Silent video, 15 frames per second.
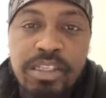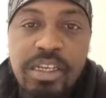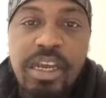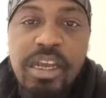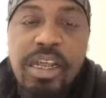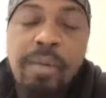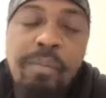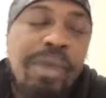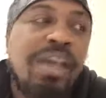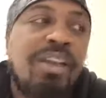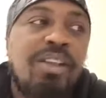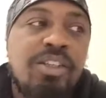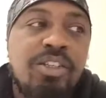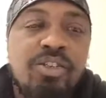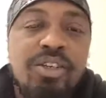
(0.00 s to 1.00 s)
A man
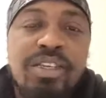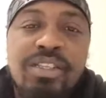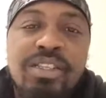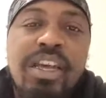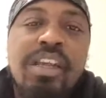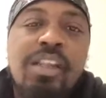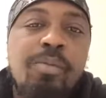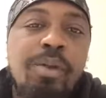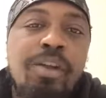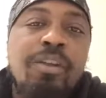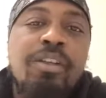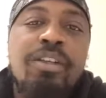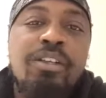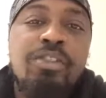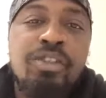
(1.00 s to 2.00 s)
in a dress, Tyler
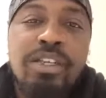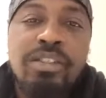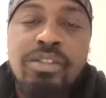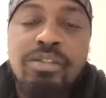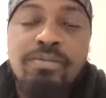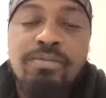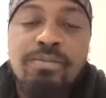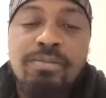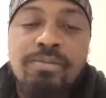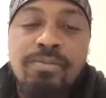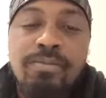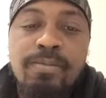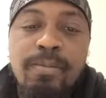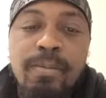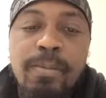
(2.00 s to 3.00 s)
Perry in a dress.
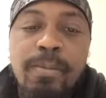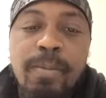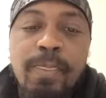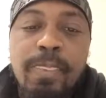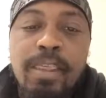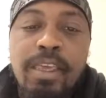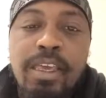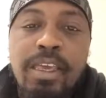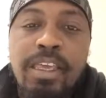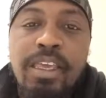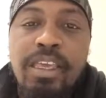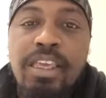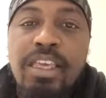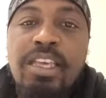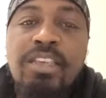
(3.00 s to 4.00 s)

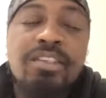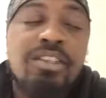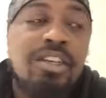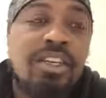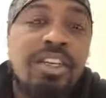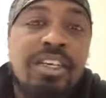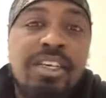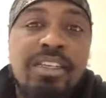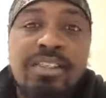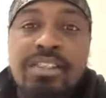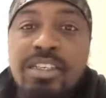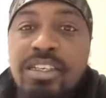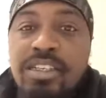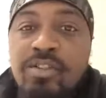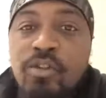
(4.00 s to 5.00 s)
He started
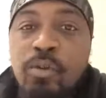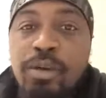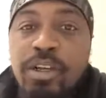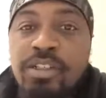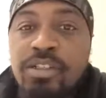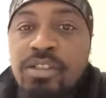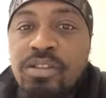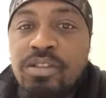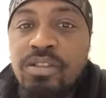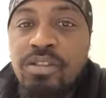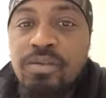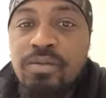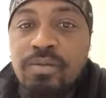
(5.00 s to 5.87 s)
kissing his oppressors.